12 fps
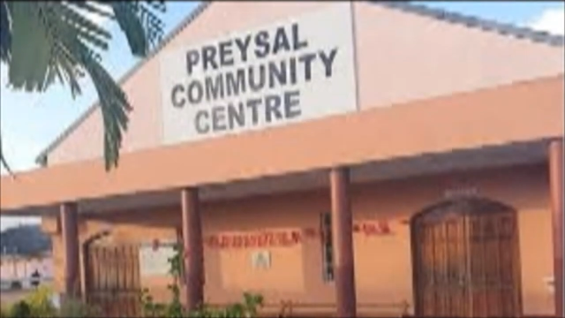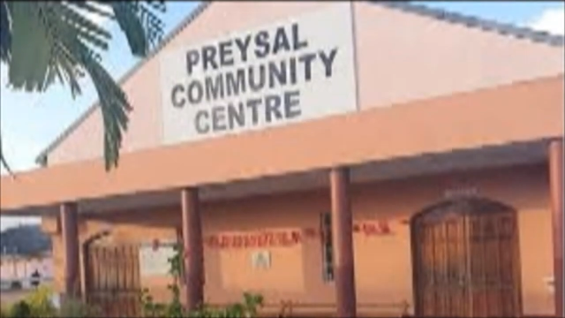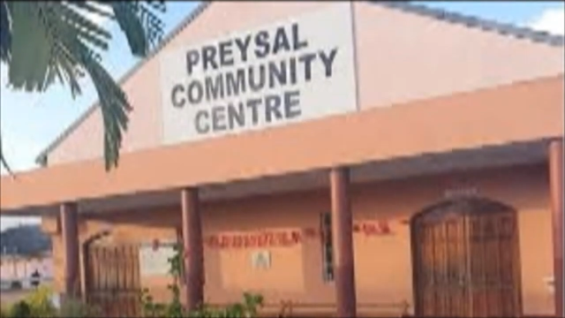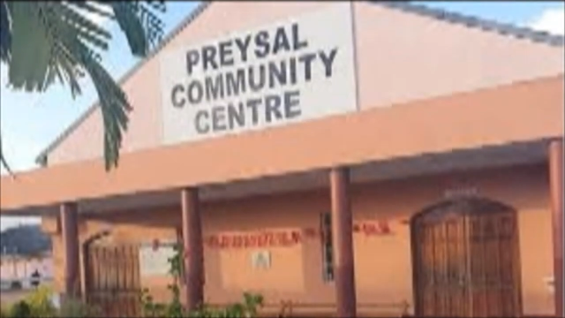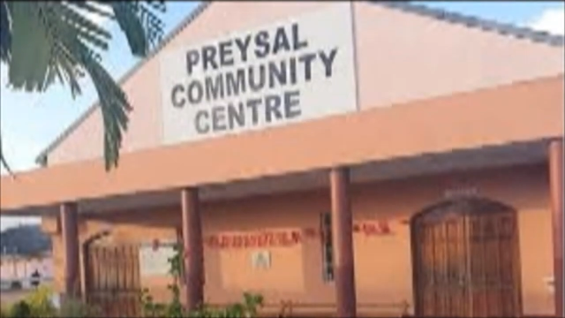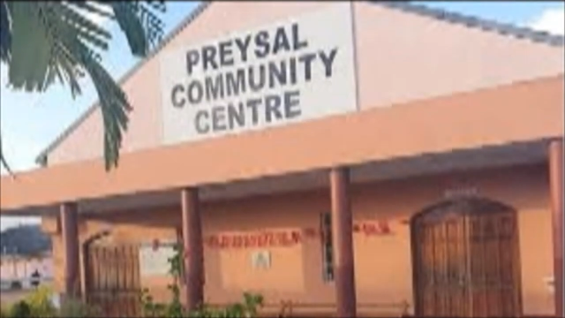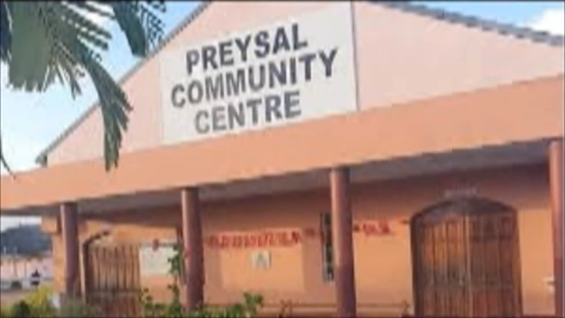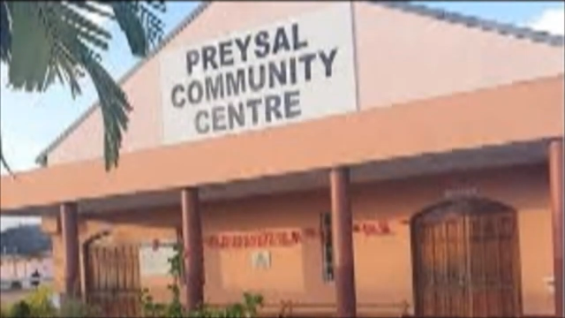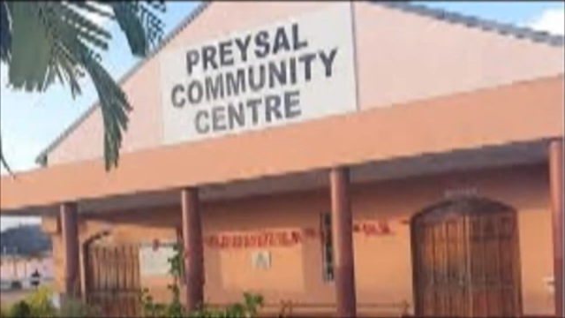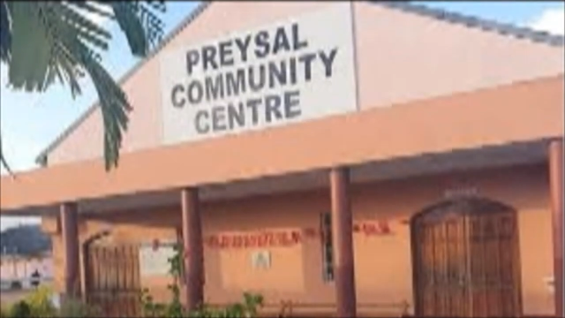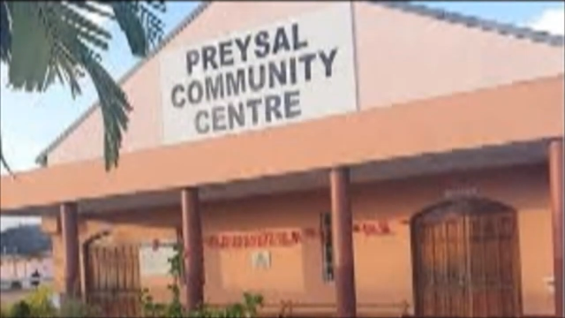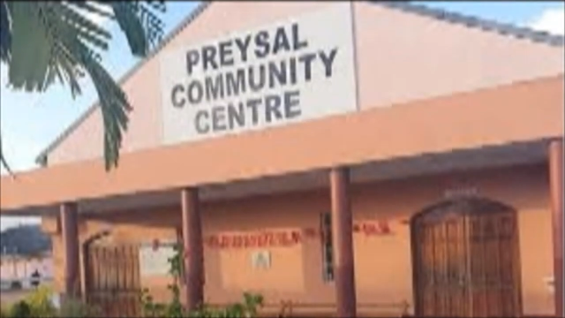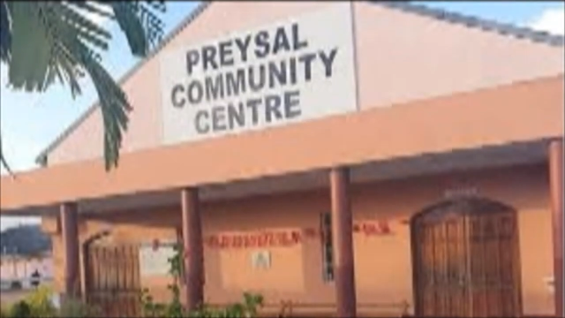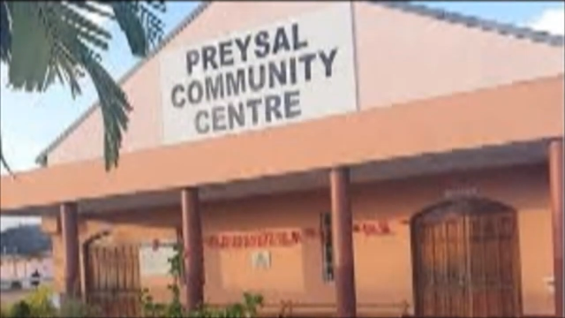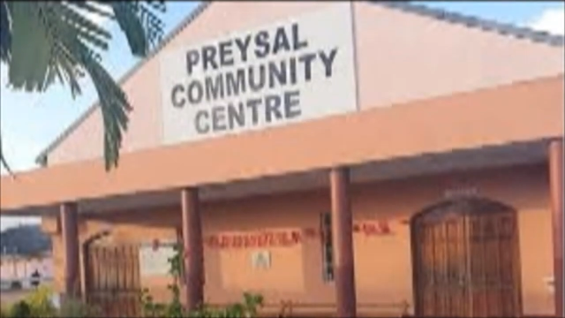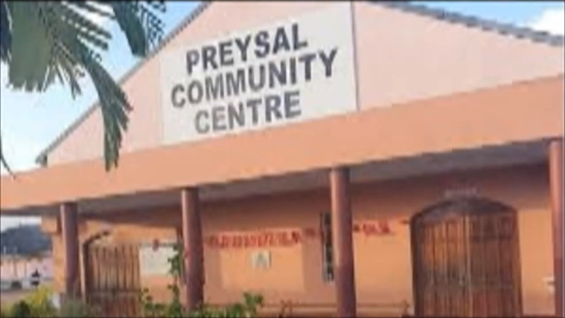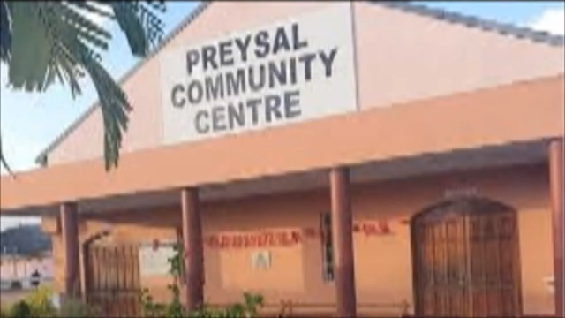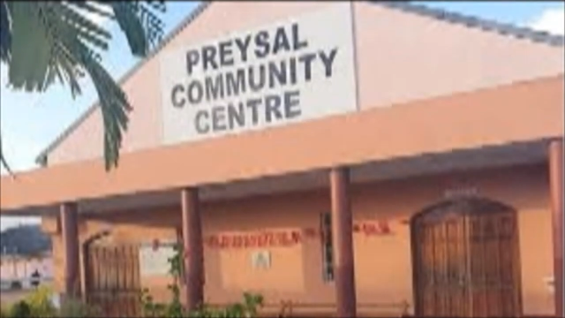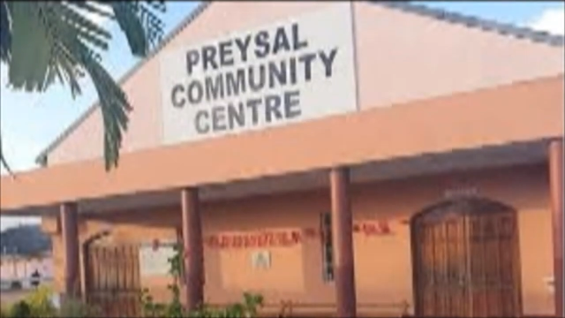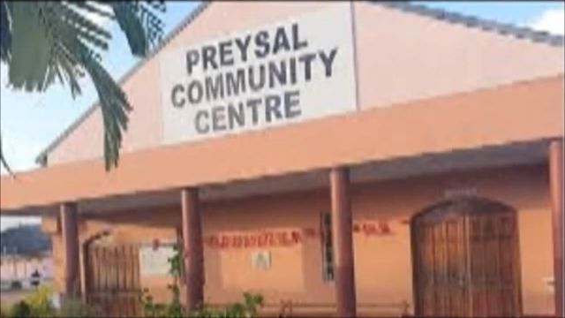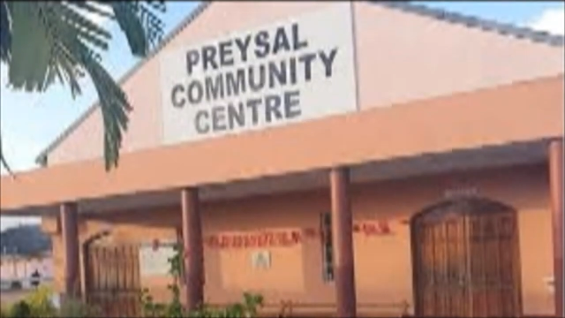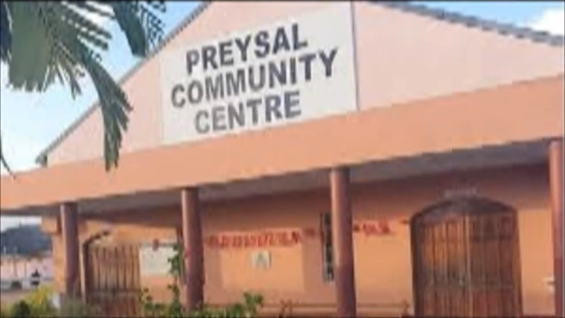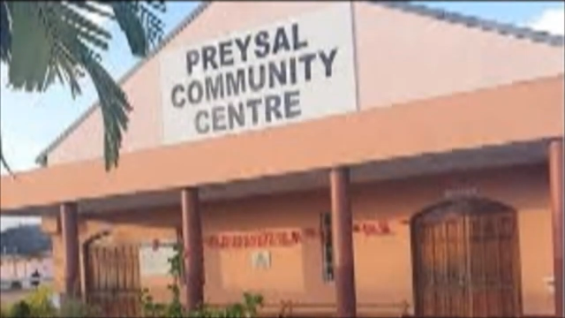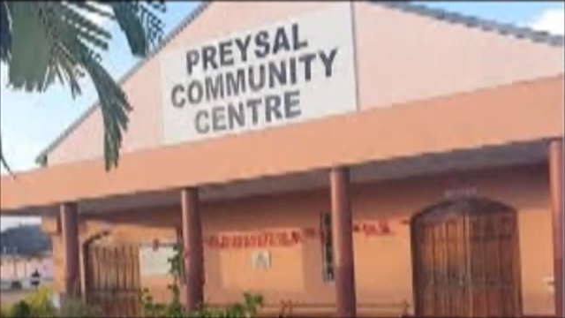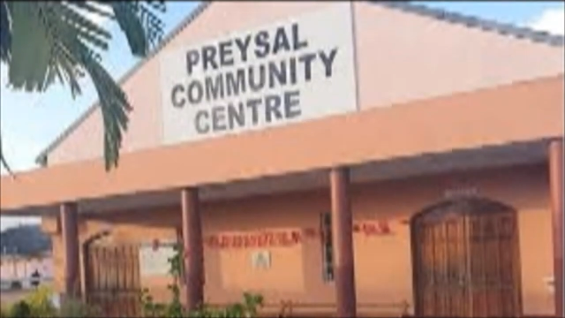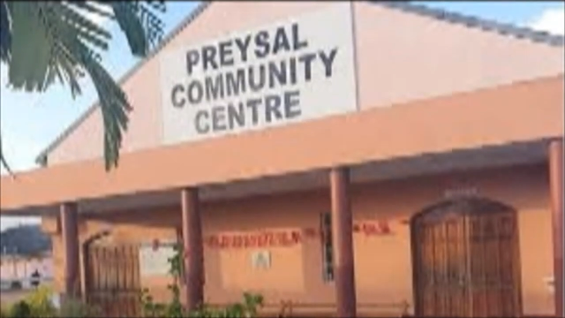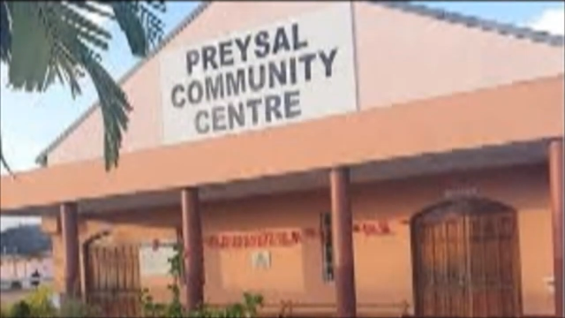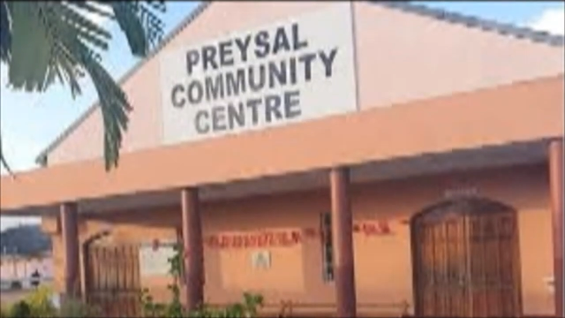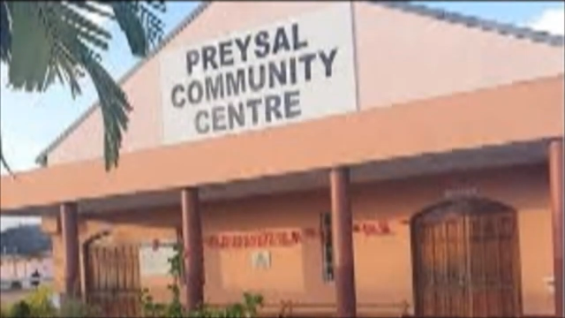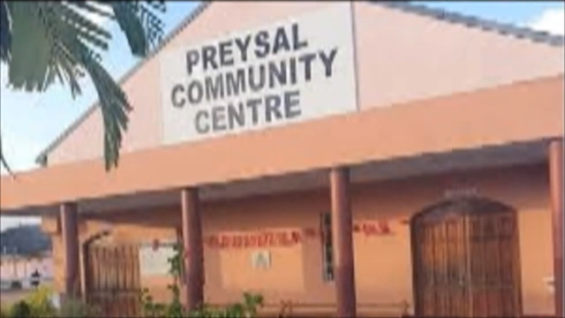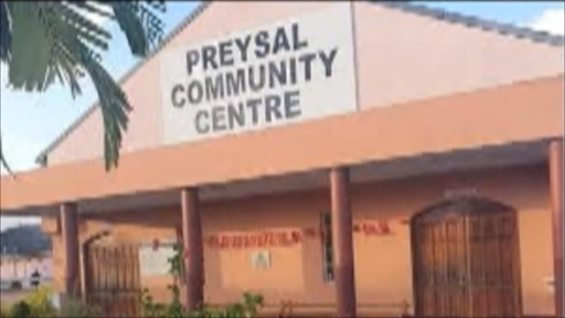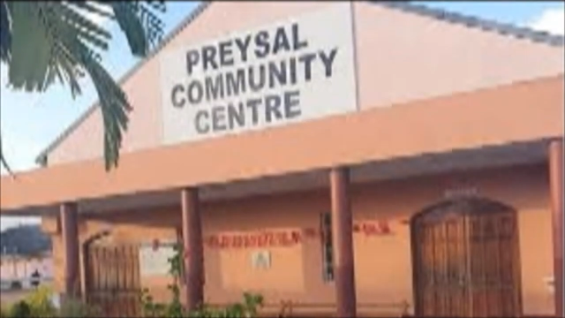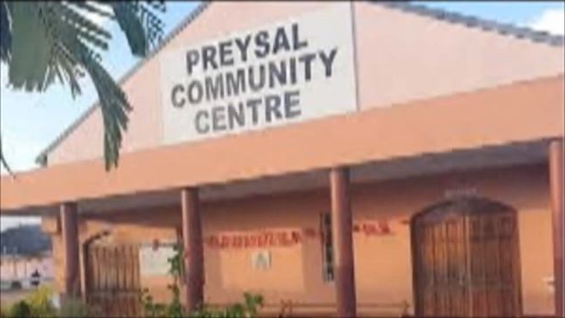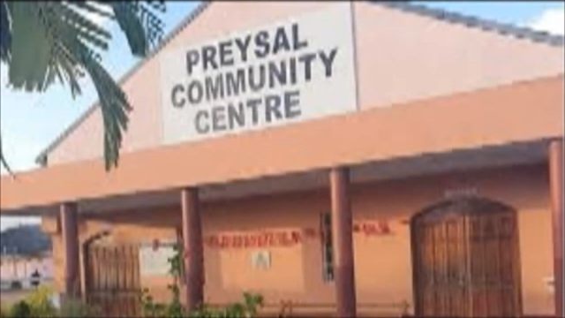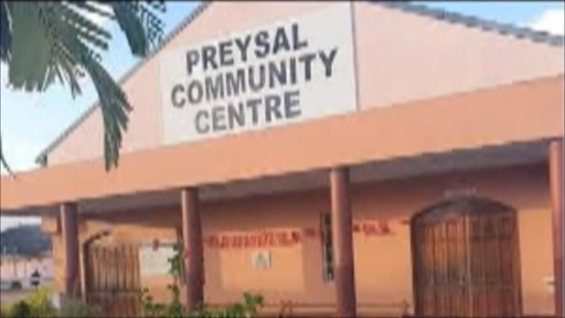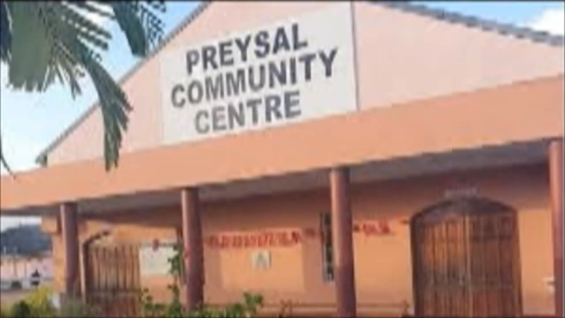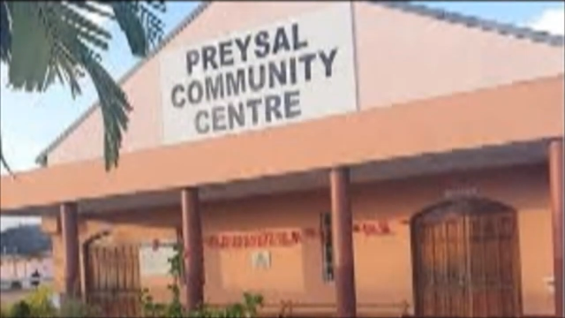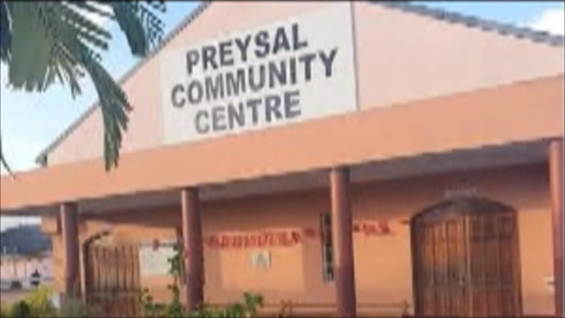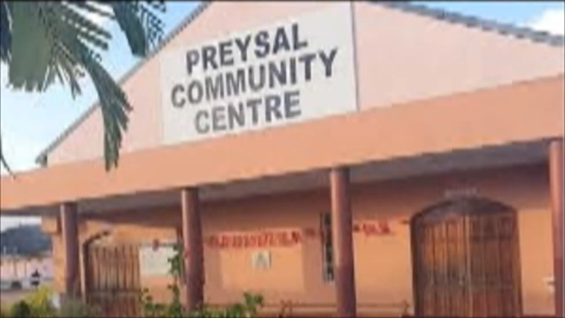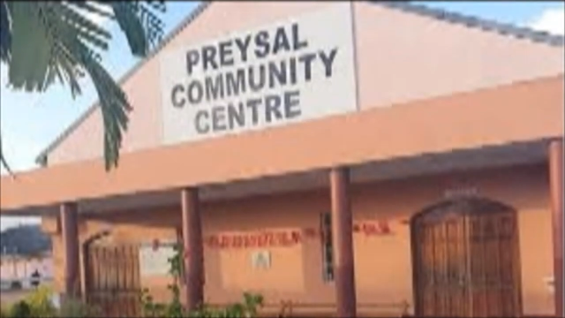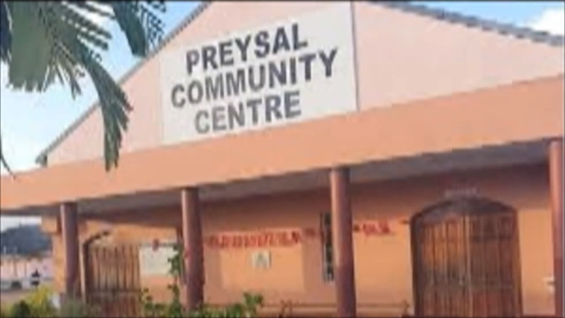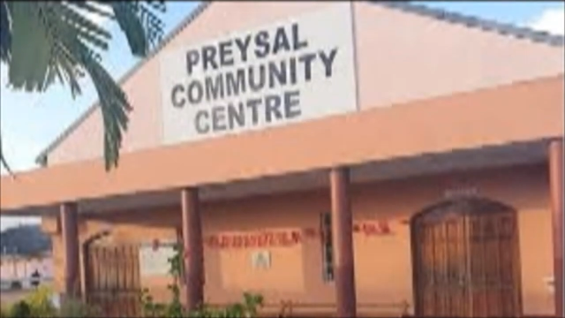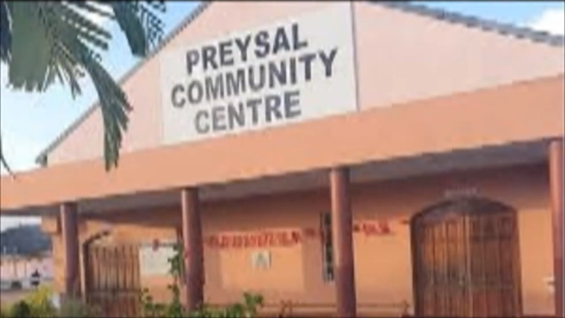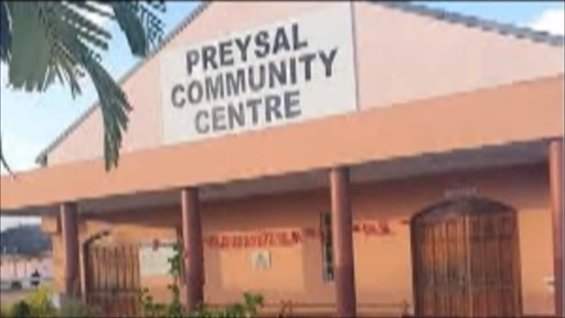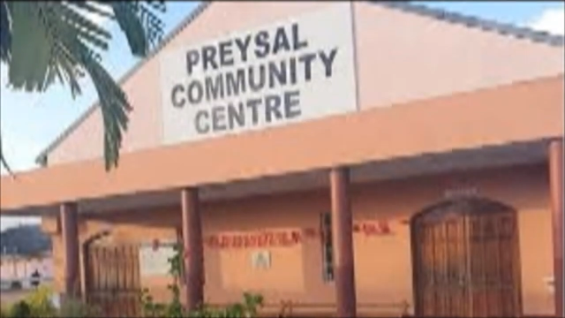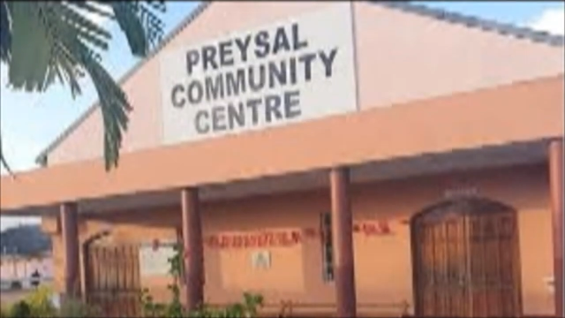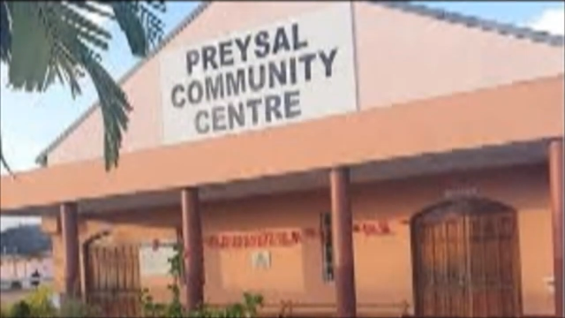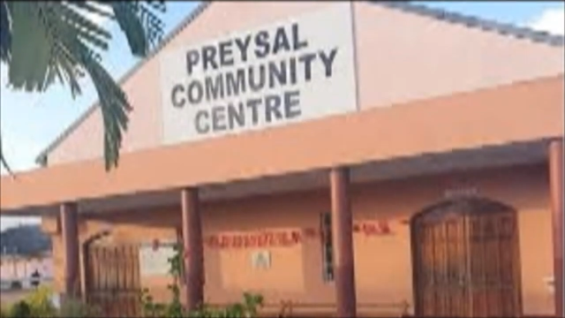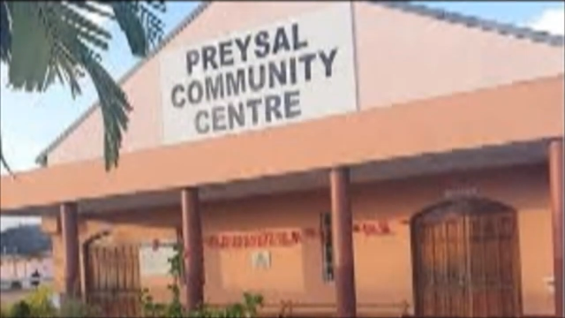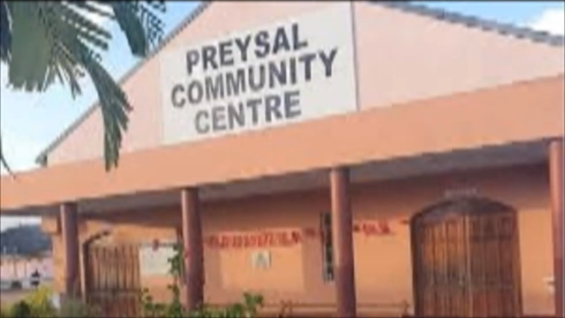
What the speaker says: (no speaker visible)